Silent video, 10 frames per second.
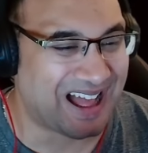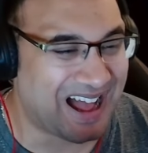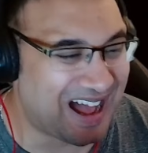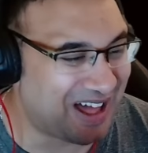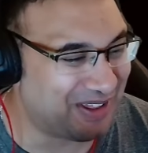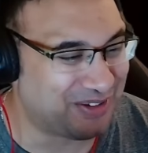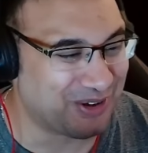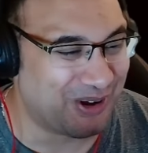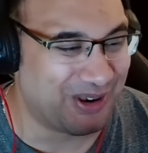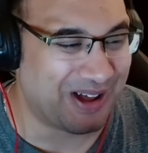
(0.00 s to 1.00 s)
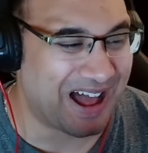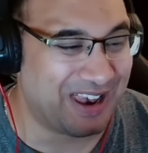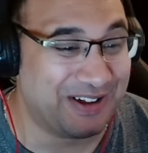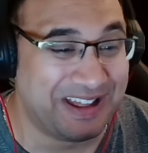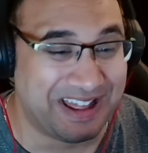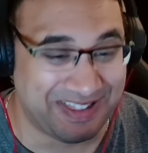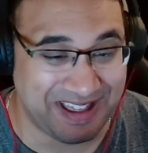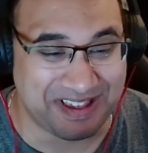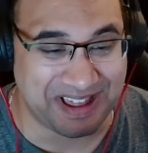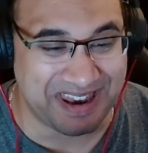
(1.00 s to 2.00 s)
Ah, the solo. I love
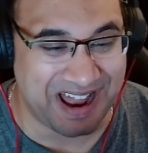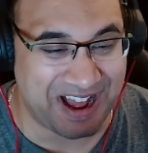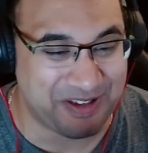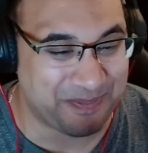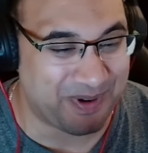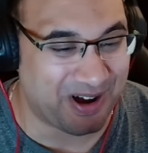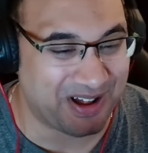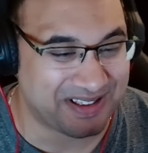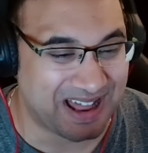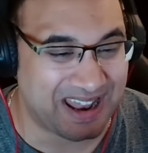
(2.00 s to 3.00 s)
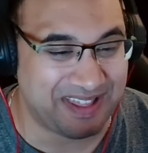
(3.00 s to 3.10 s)
this is a nice part. I like